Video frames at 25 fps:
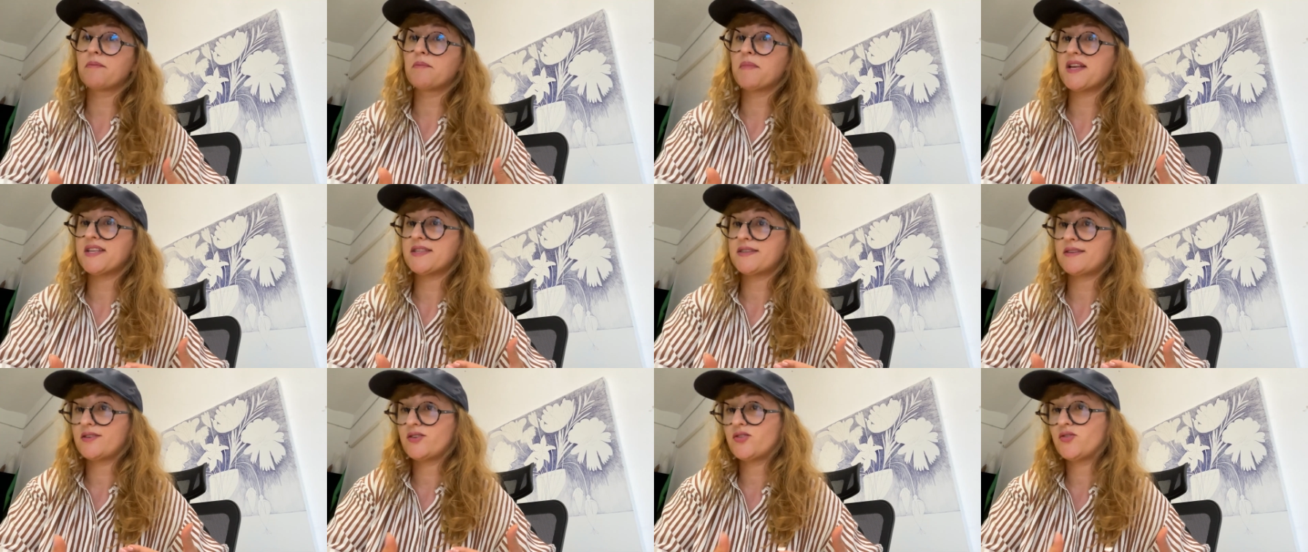
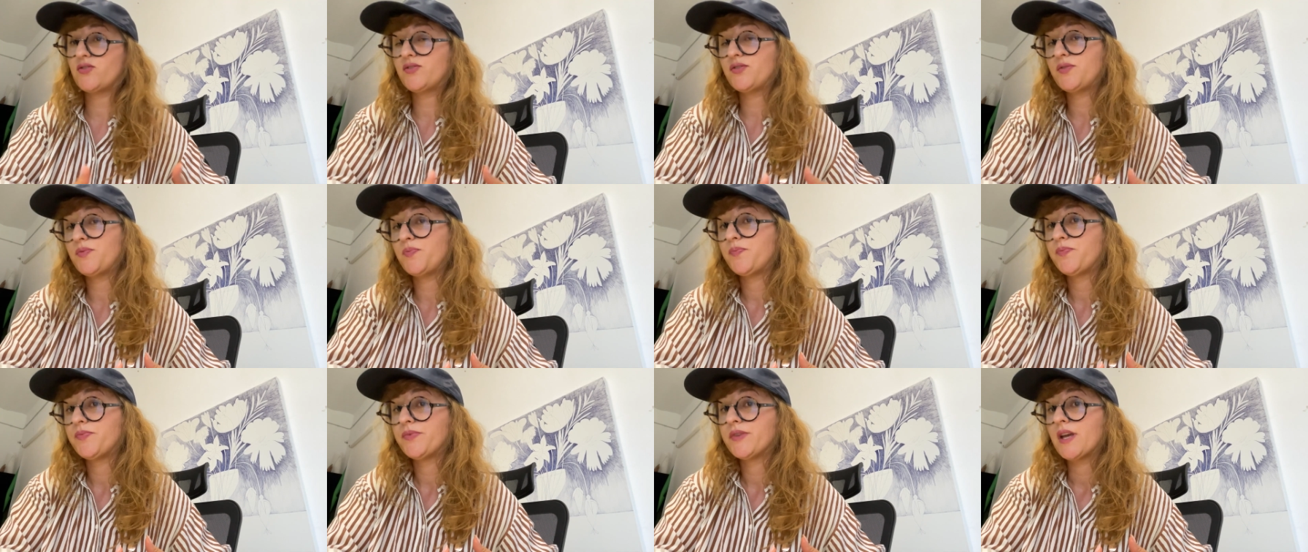message.
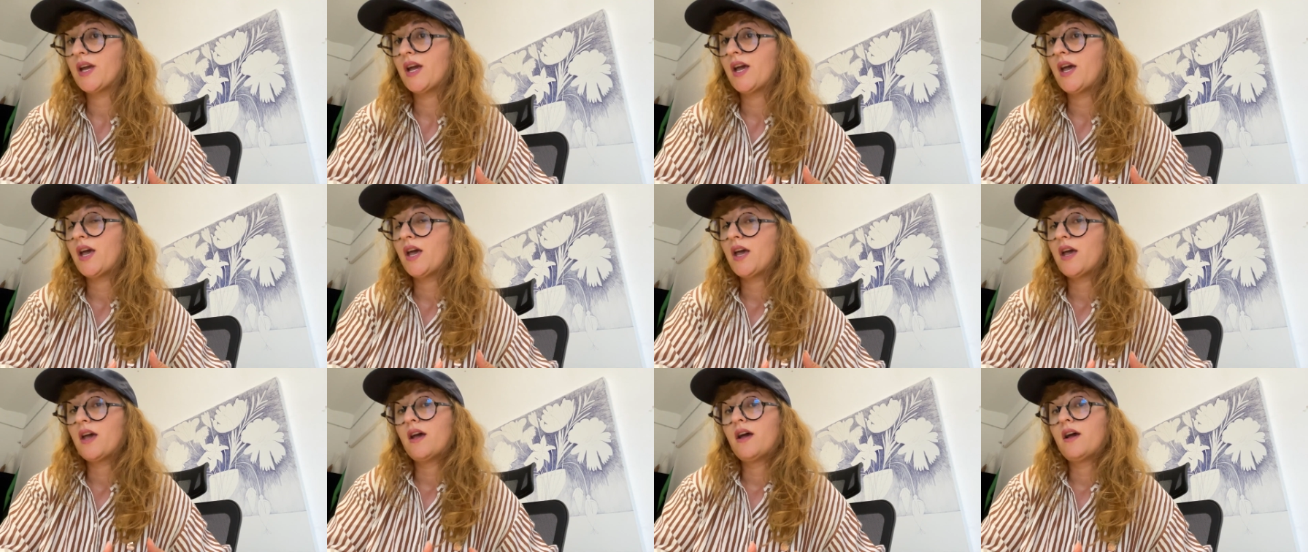
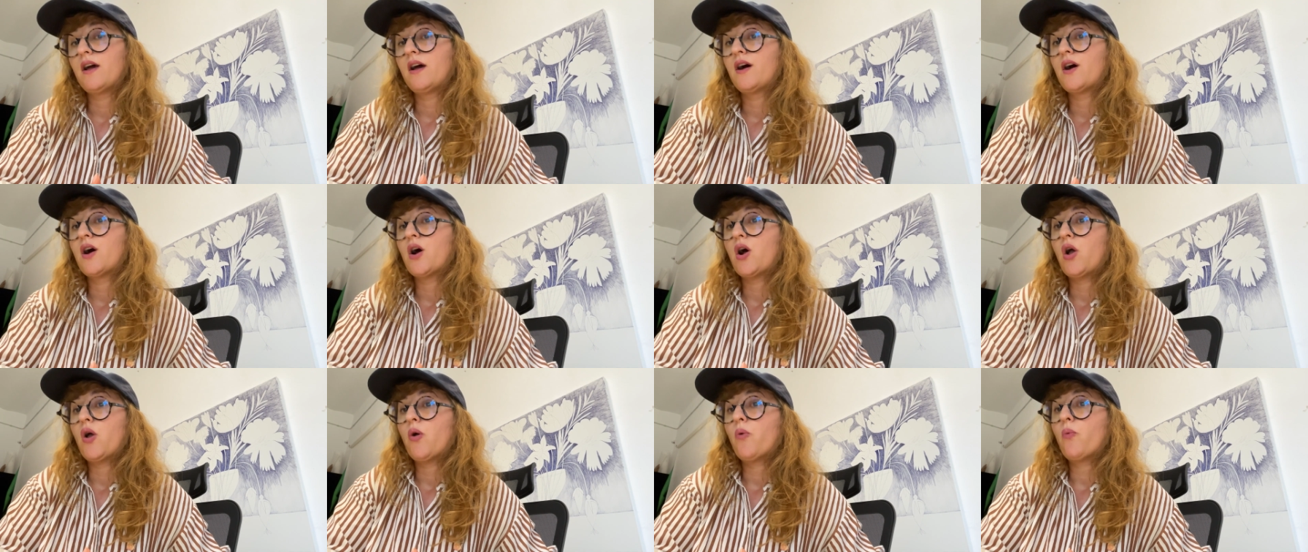
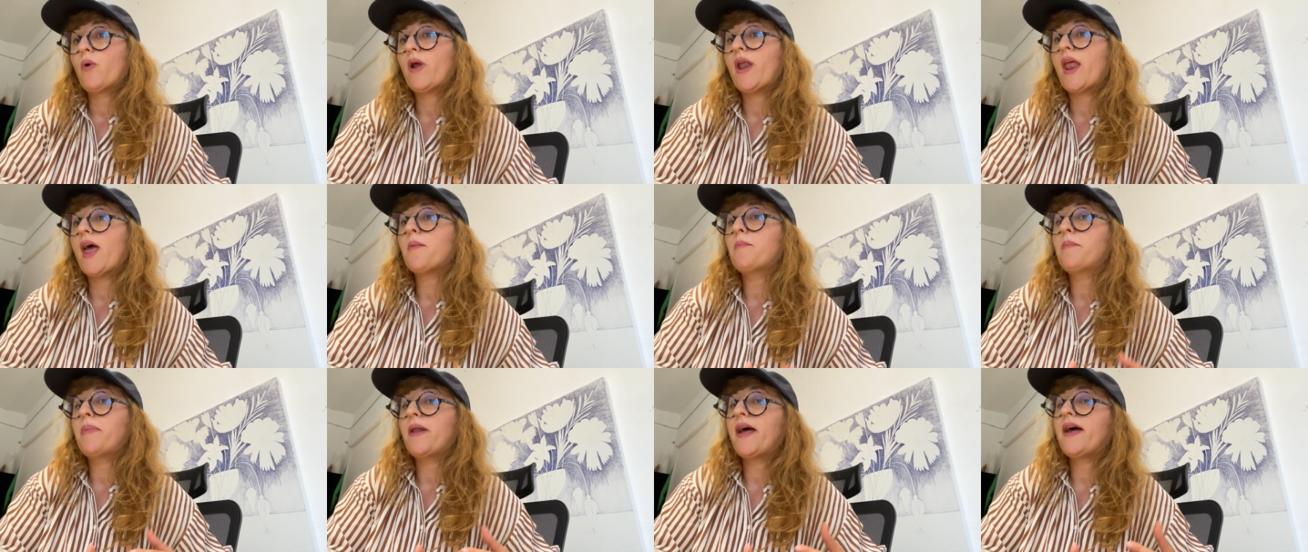When
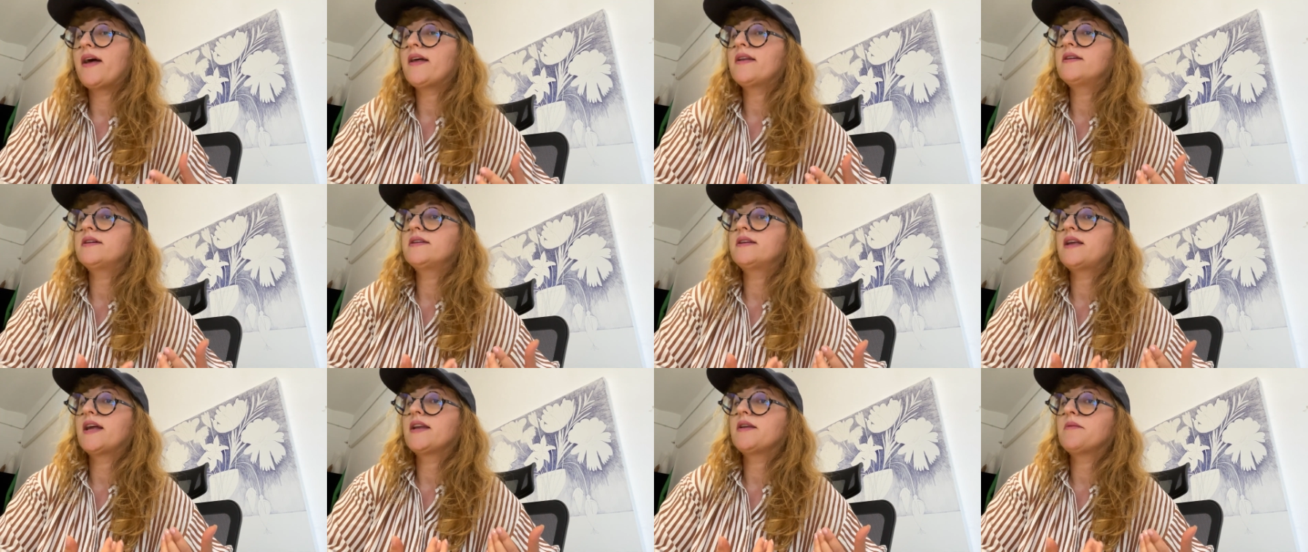I plan
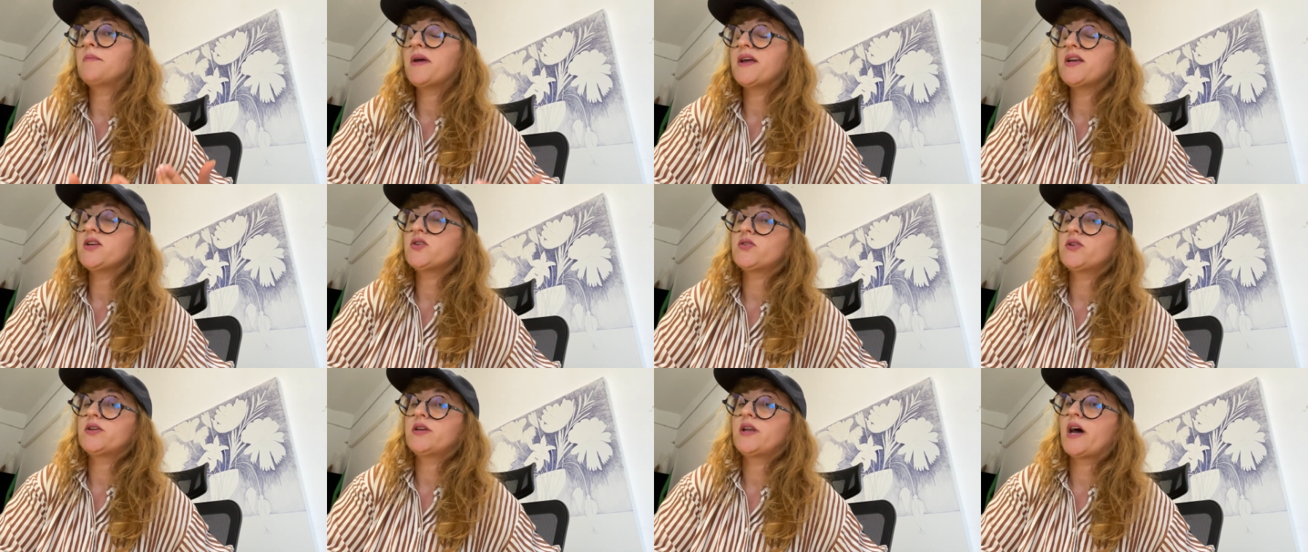an
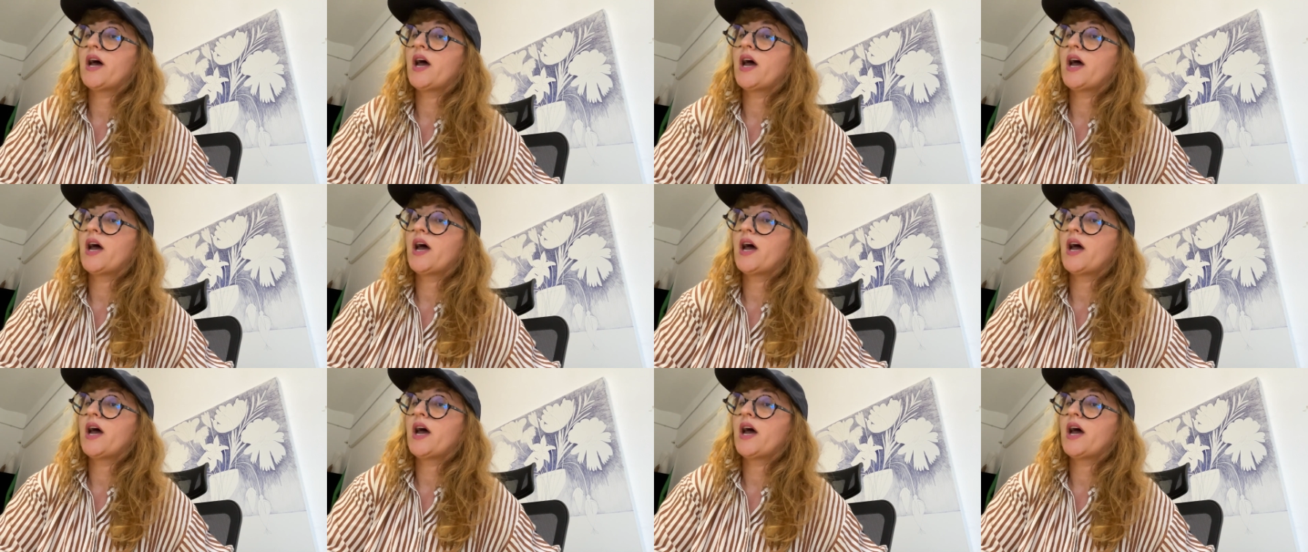animation,